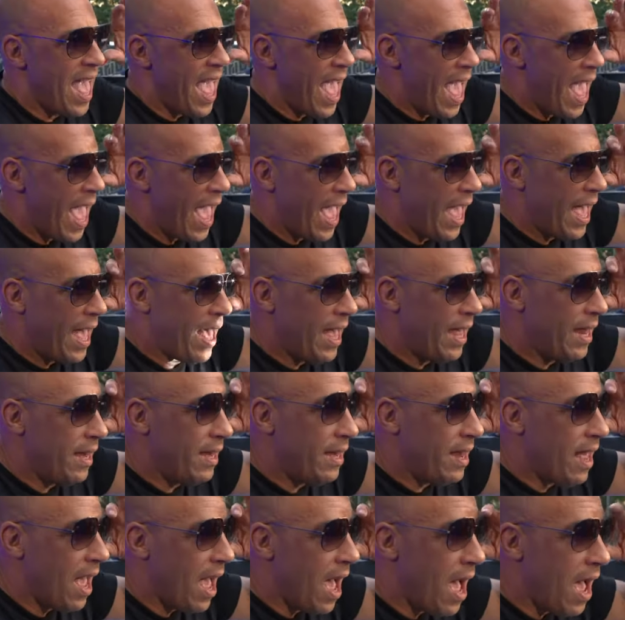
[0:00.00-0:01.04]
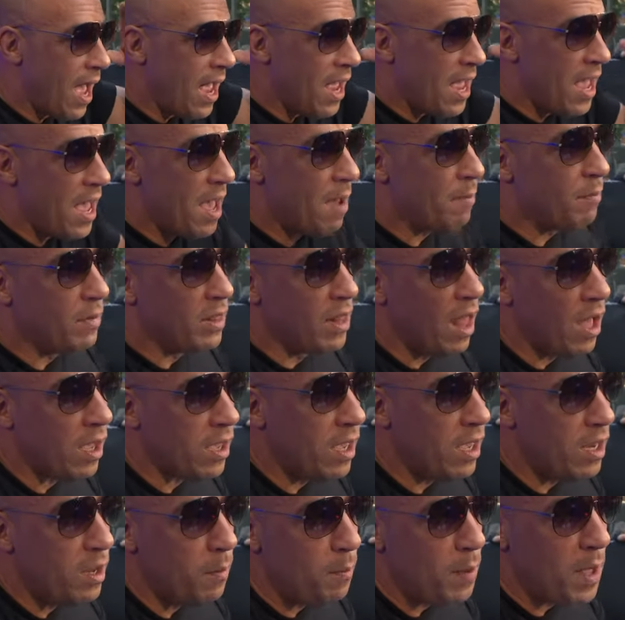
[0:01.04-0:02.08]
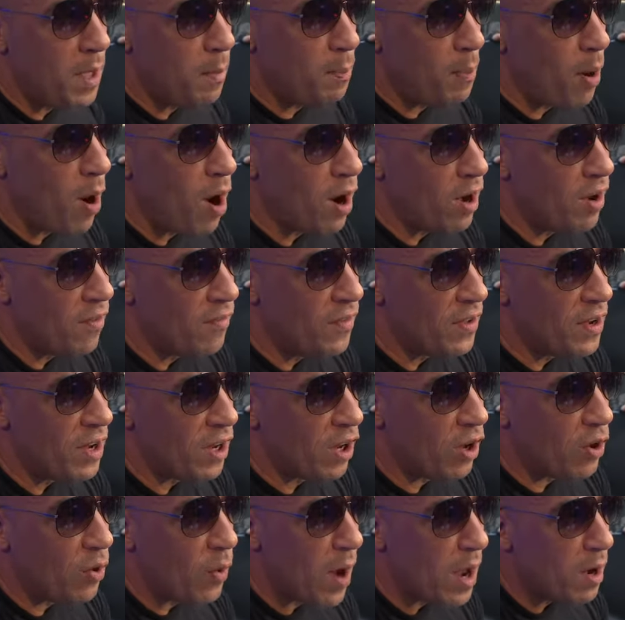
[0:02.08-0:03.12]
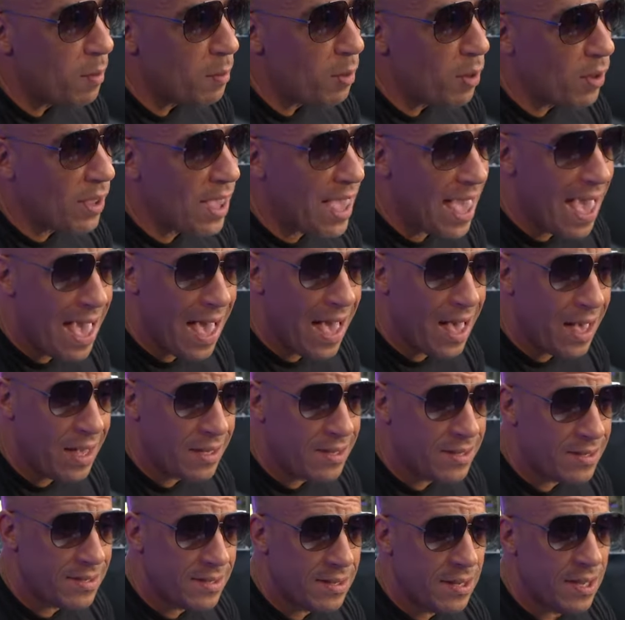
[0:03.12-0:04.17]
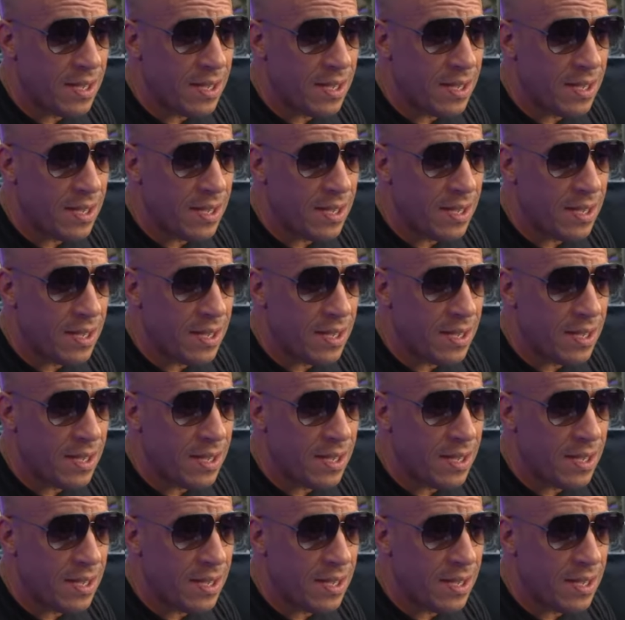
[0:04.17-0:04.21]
And I am lucky to be part of an incredible cast.